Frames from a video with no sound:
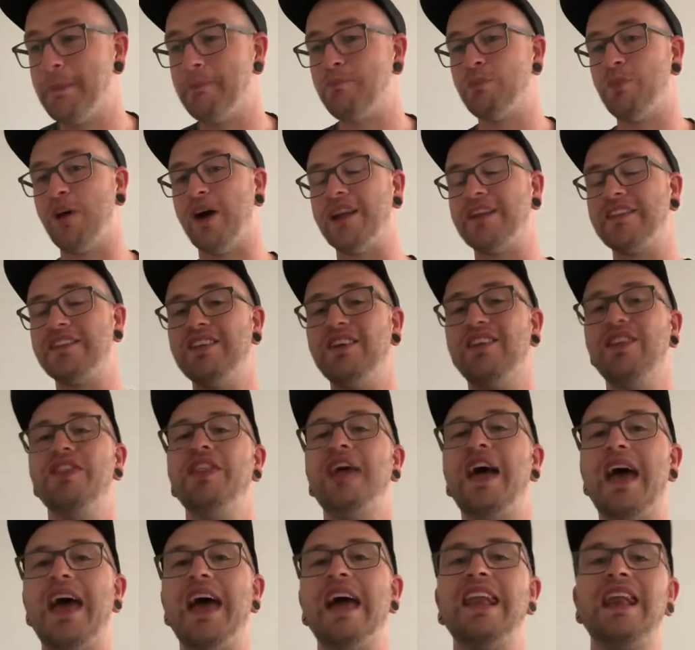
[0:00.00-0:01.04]
But until
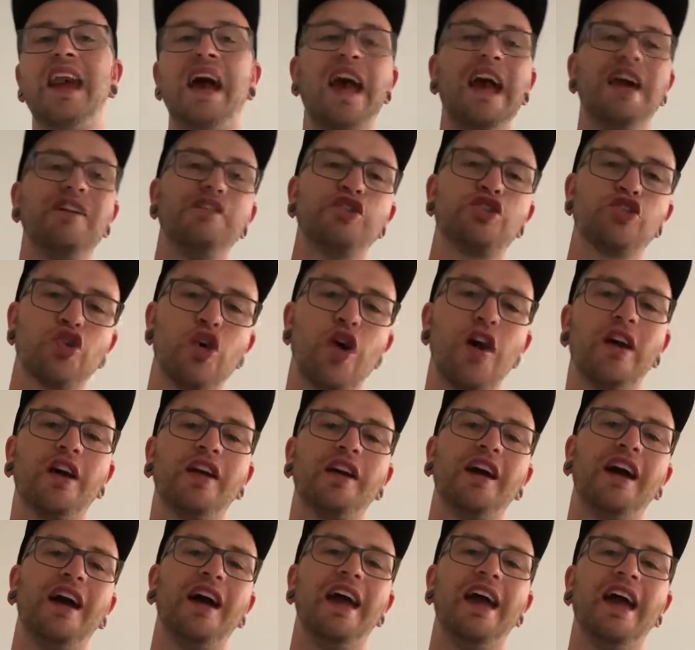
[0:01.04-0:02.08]
then, I have a truck.
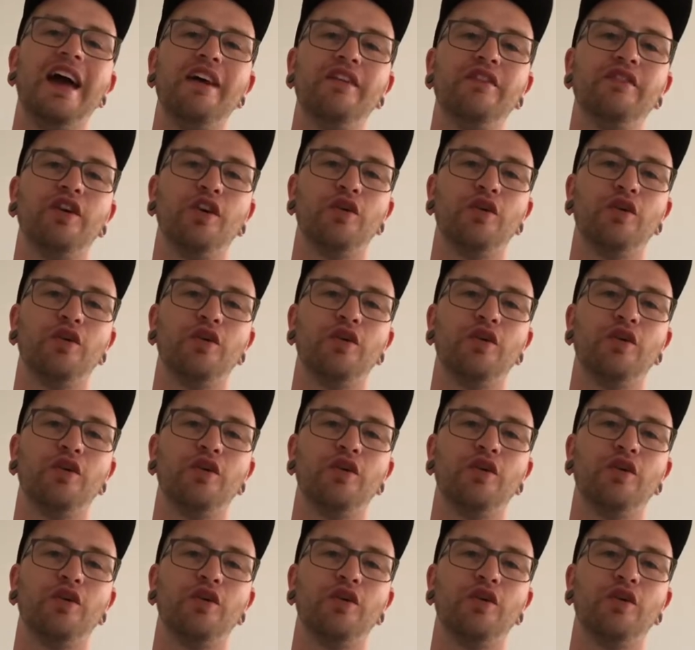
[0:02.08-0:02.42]
I have